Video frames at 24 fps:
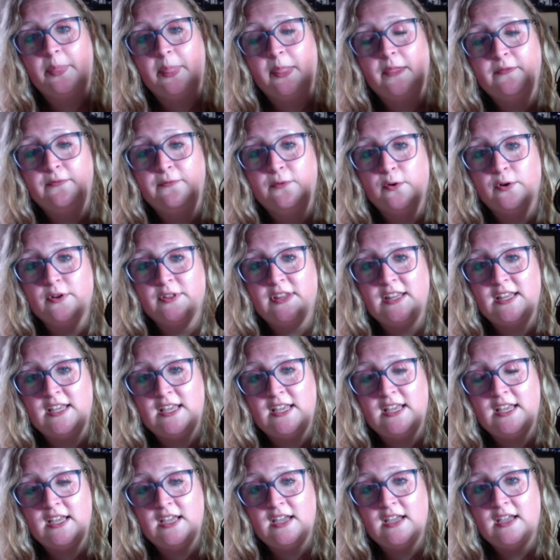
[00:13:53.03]
For
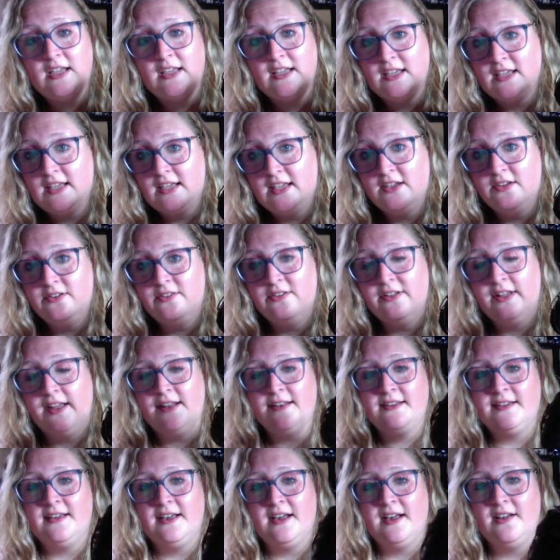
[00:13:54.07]
the heel and
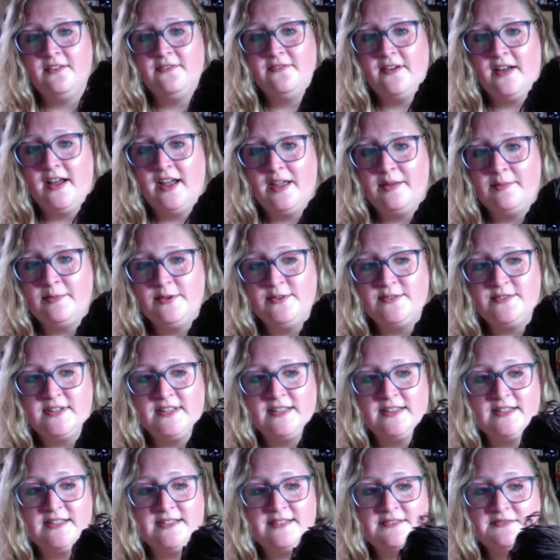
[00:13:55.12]
cuff, I am using
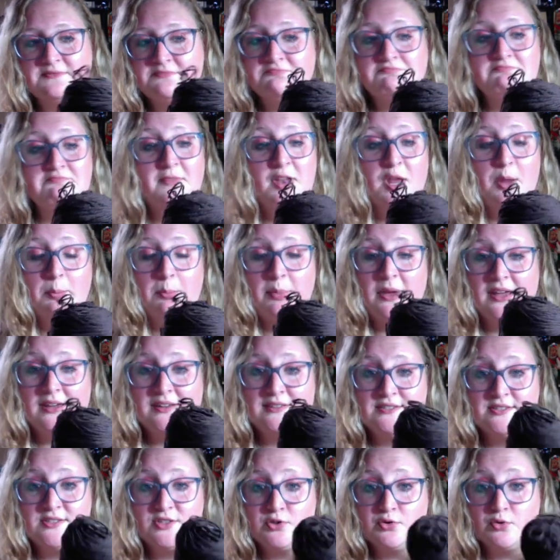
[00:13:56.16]
this Knit Pick
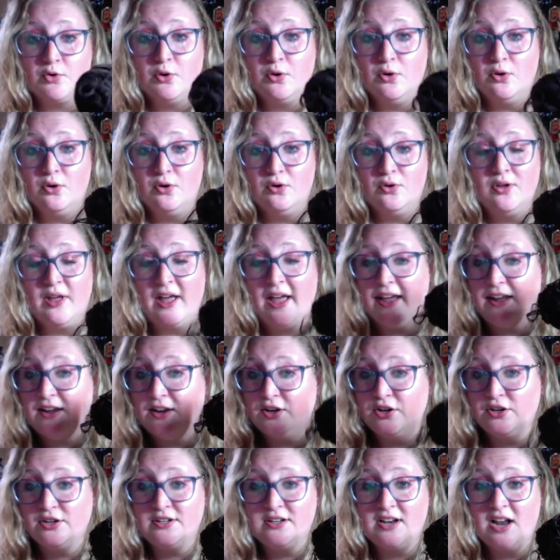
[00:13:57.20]
Stroll. I
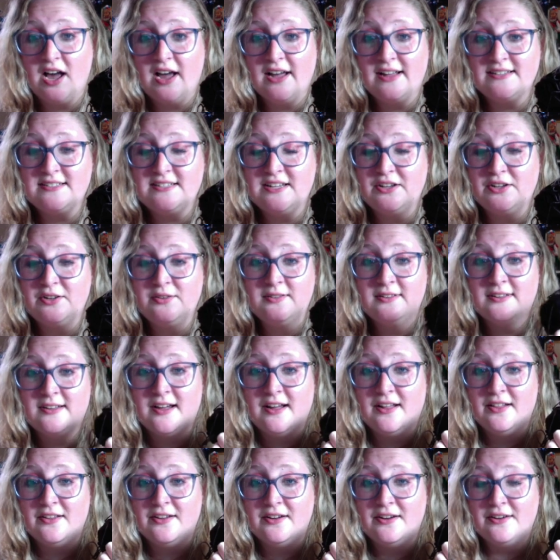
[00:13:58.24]
could not tell you the
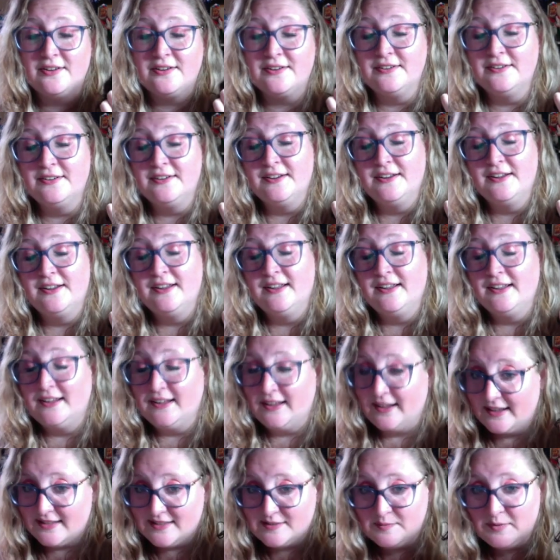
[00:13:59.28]
color.
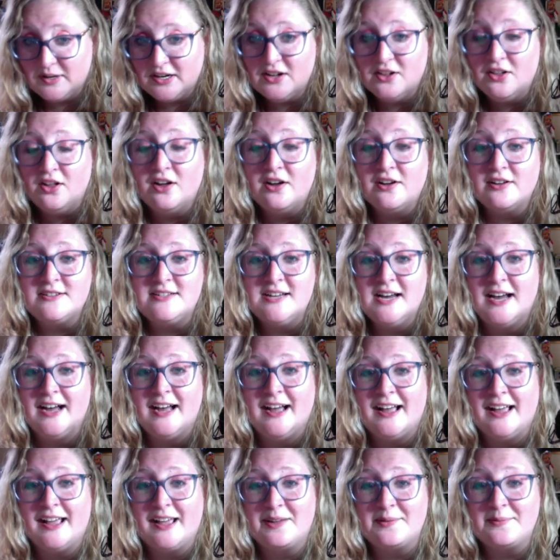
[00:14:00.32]
It's been a long
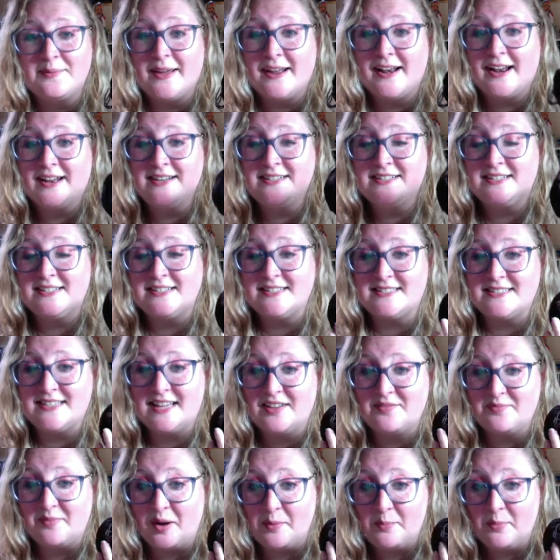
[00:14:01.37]
time, and I didn't save
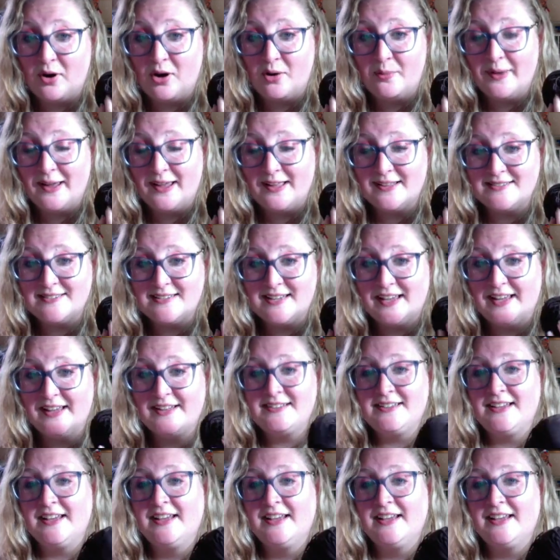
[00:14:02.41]
my ball bands yet.